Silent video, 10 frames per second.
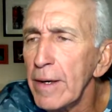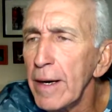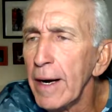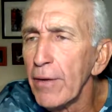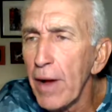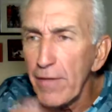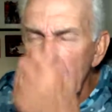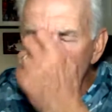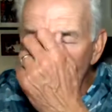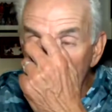I don't have any
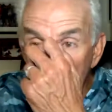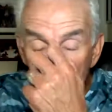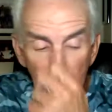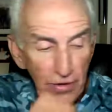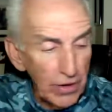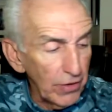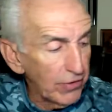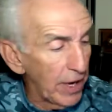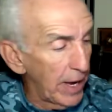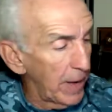more comments at this
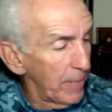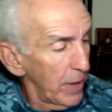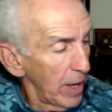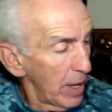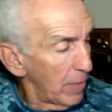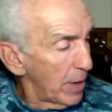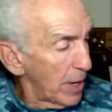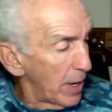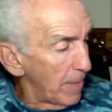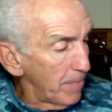time, but
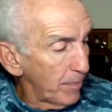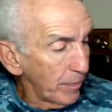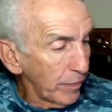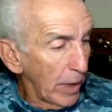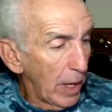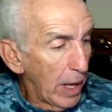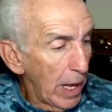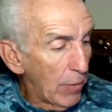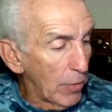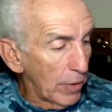I
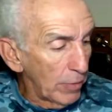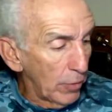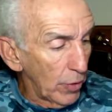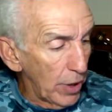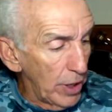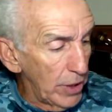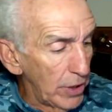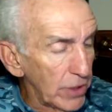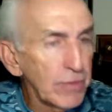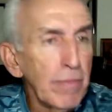want to end
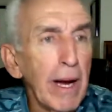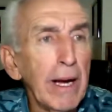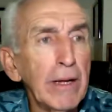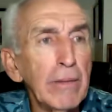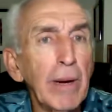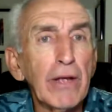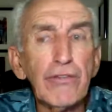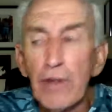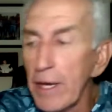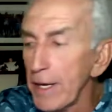this by
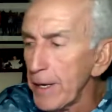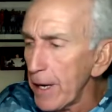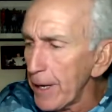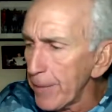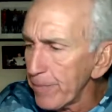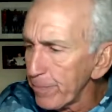saying I